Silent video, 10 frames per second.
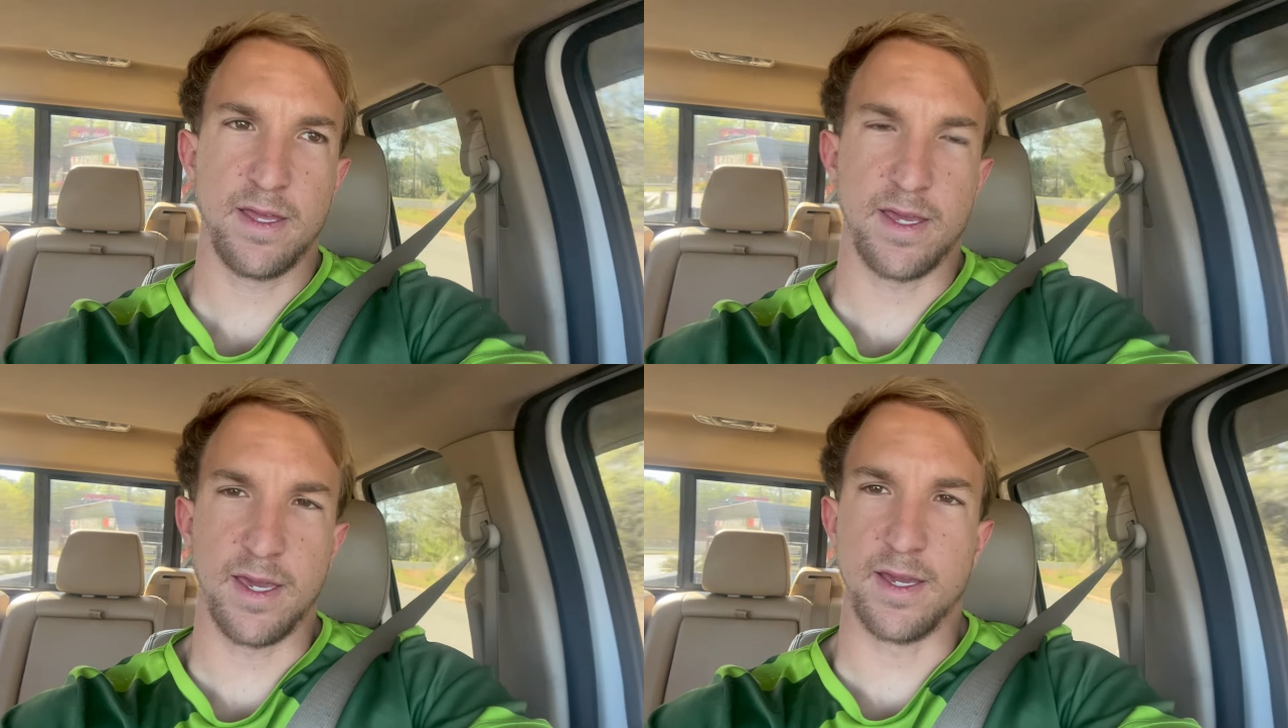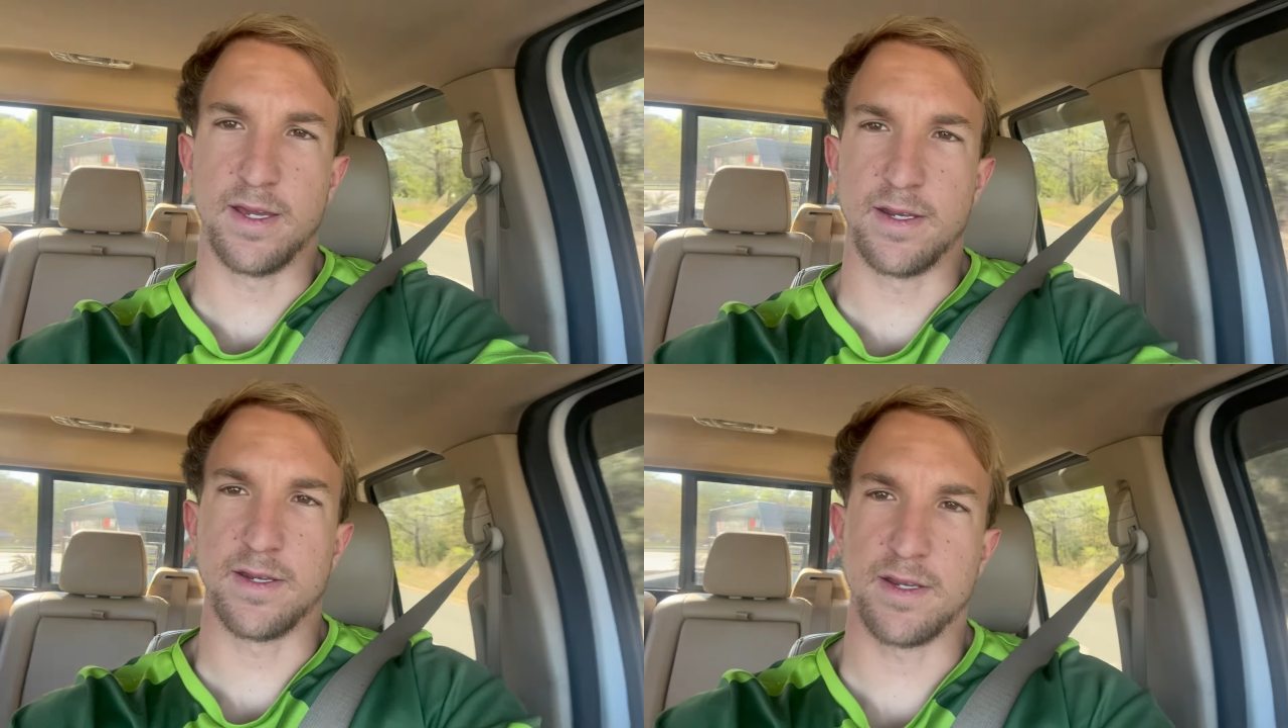
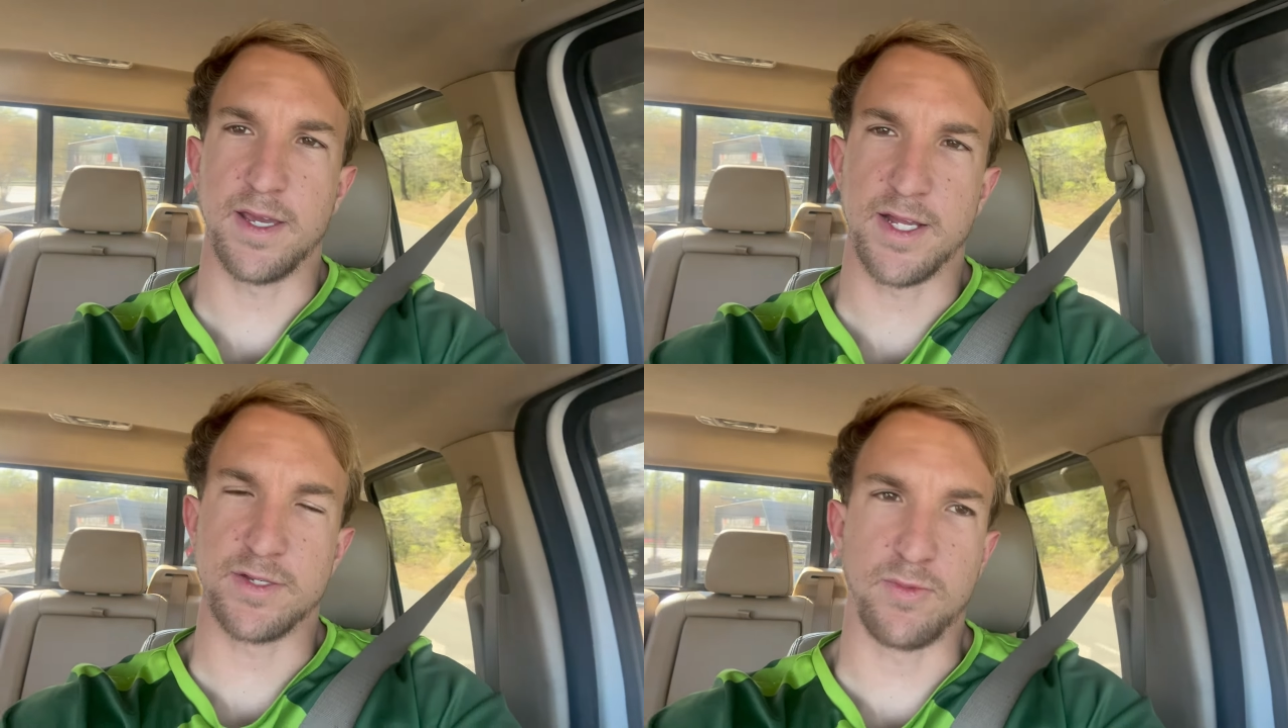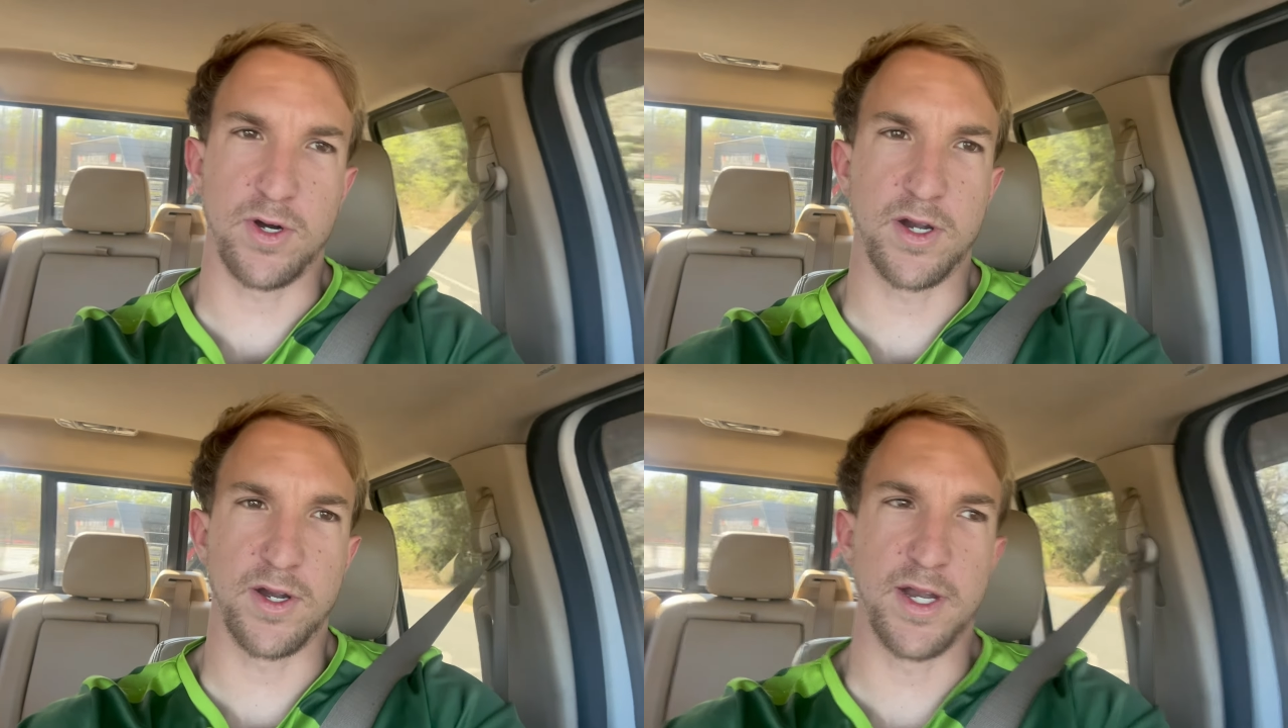and it had some
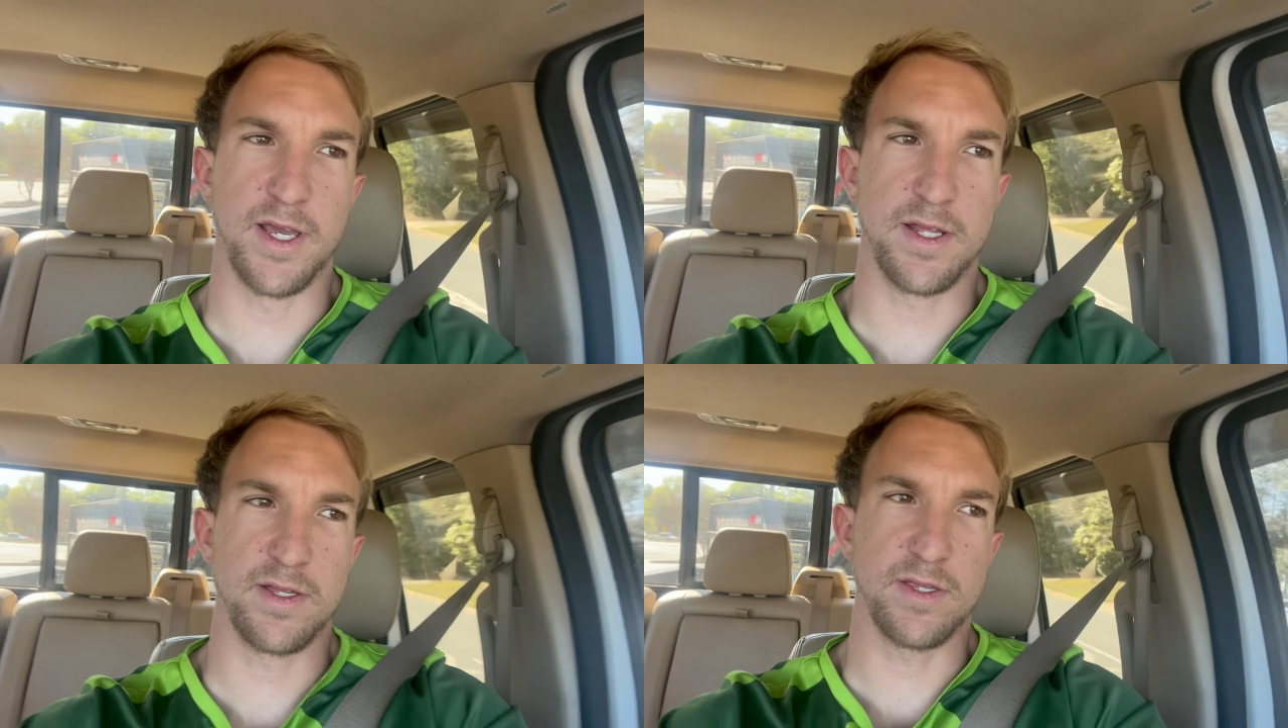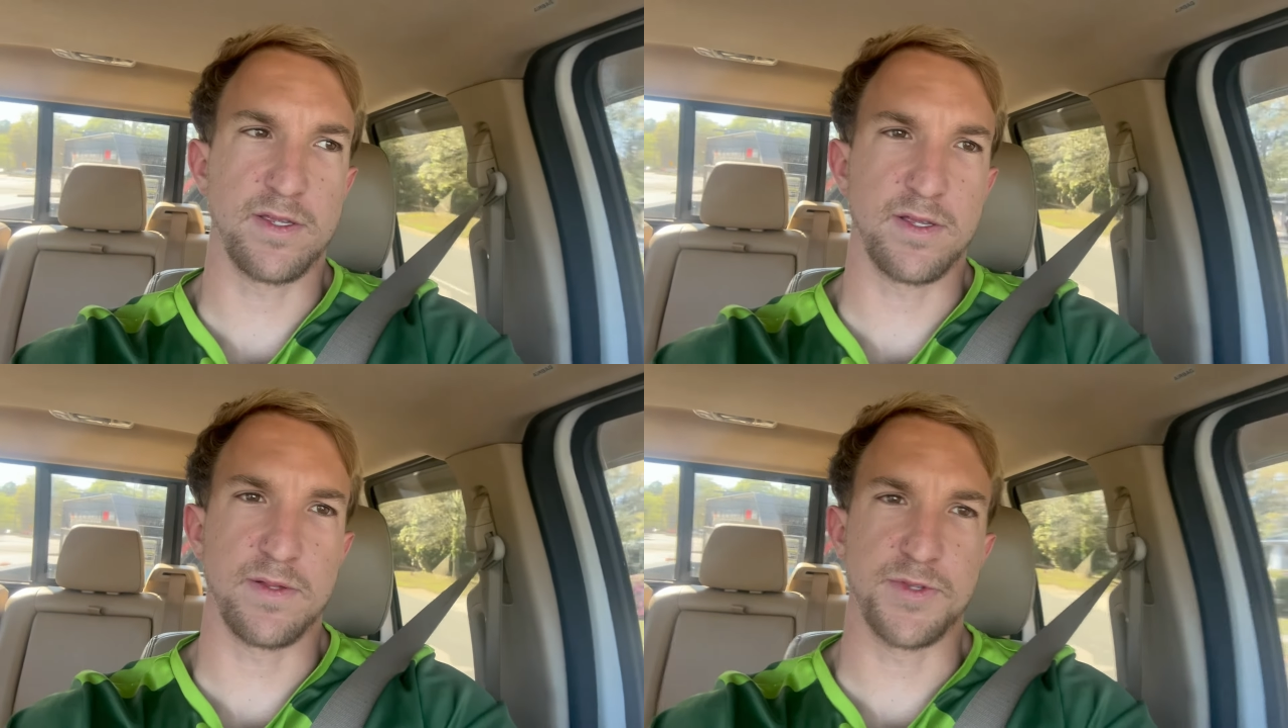water in it
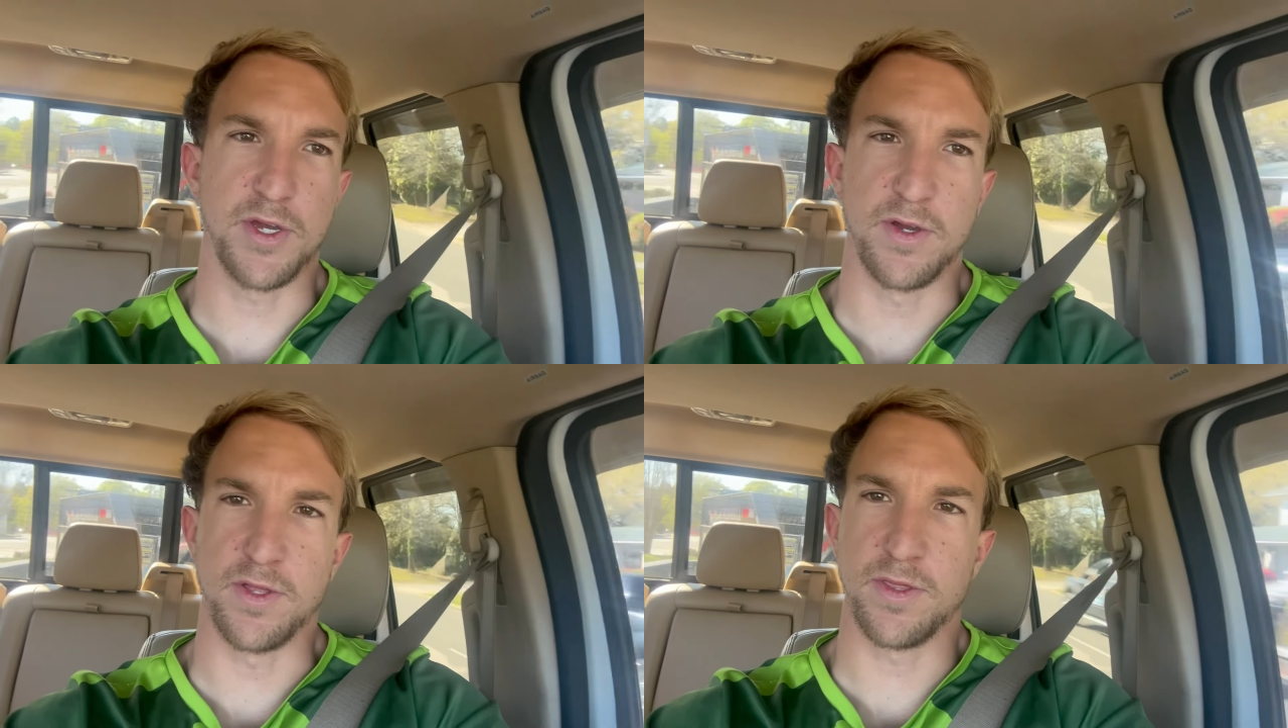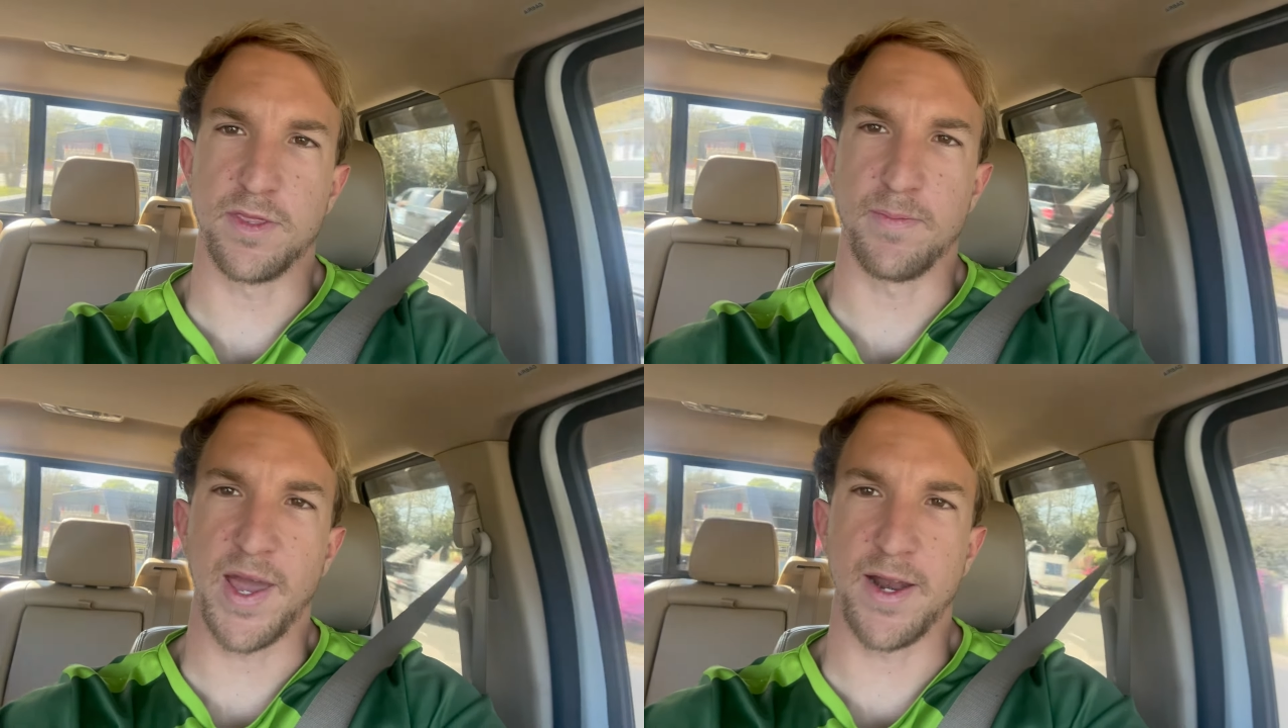so the
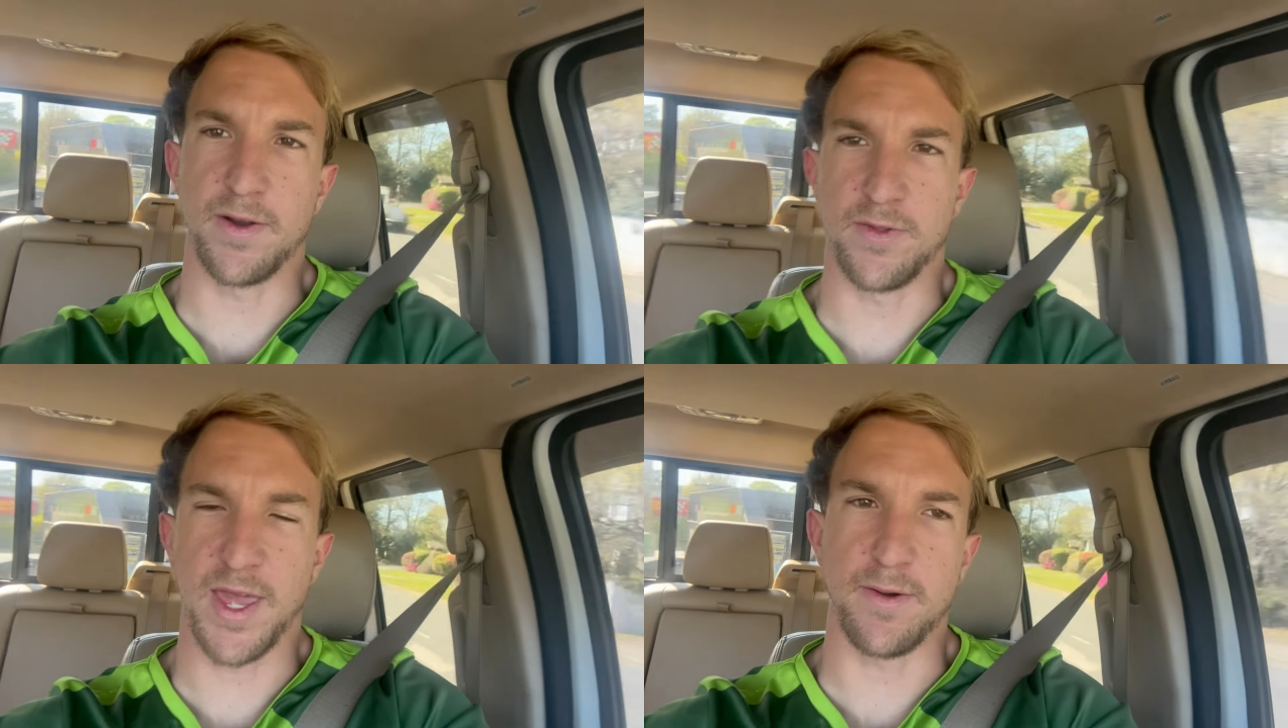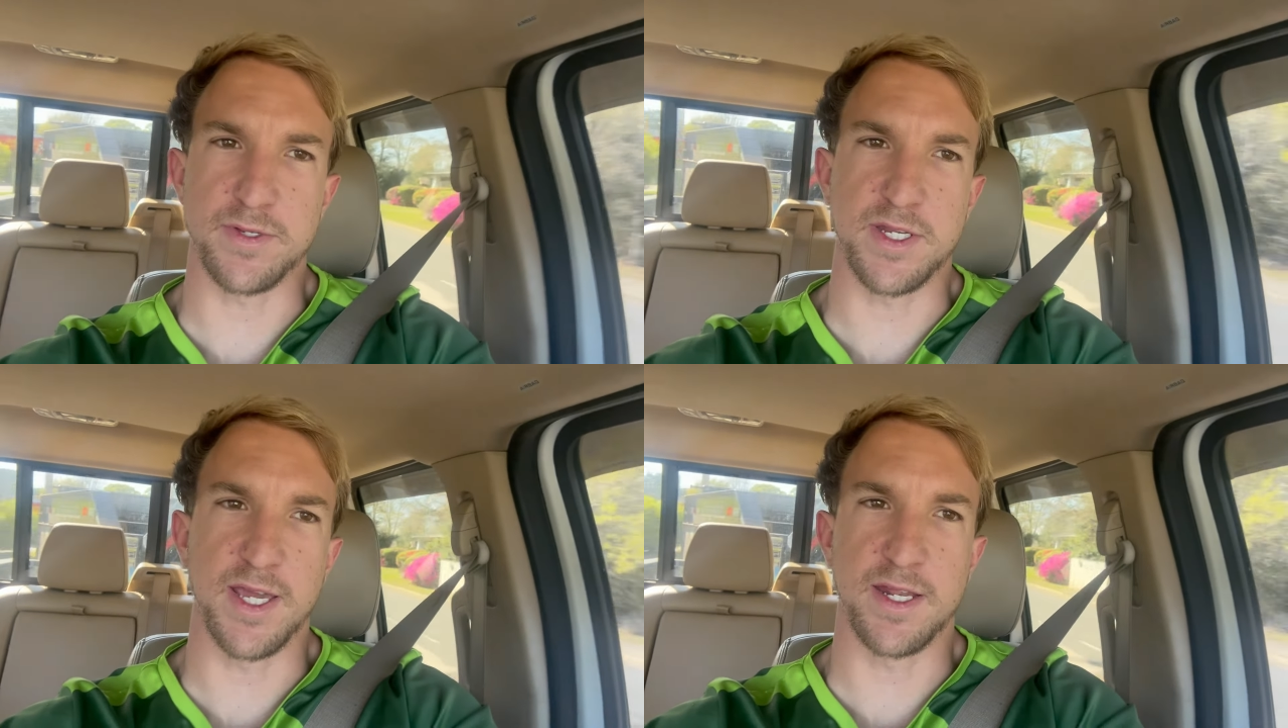battery on that was
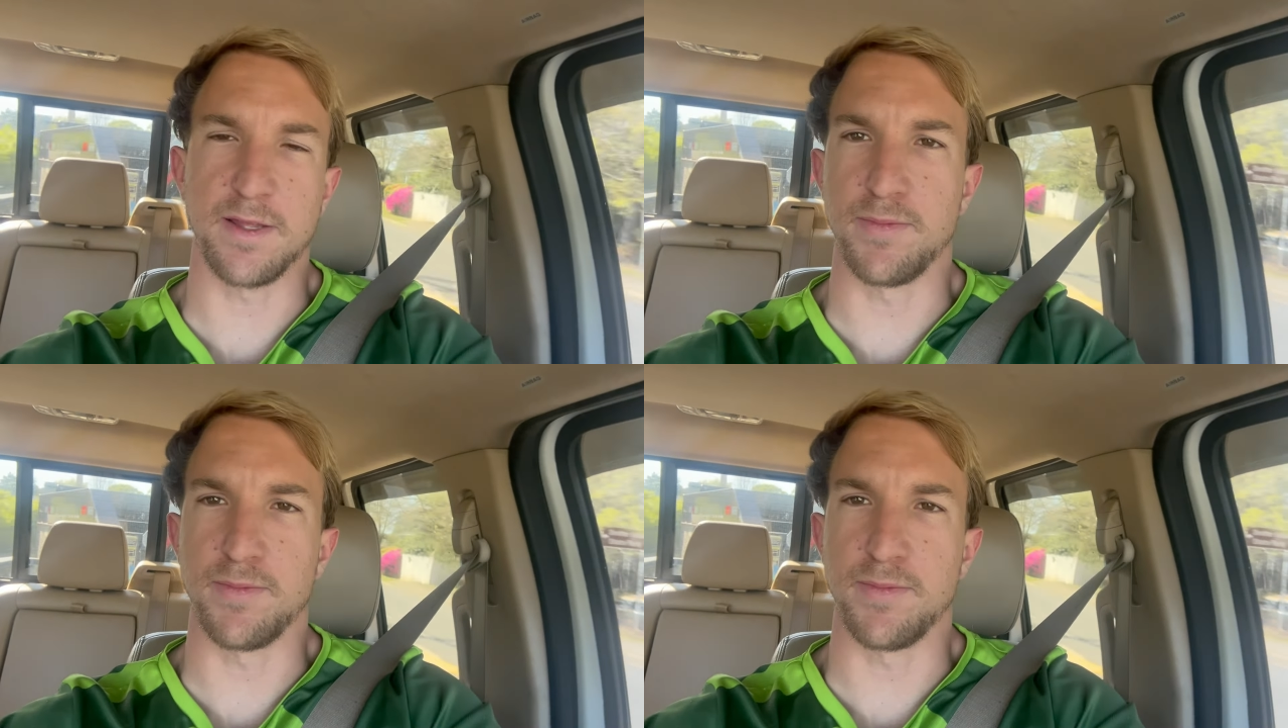dead and the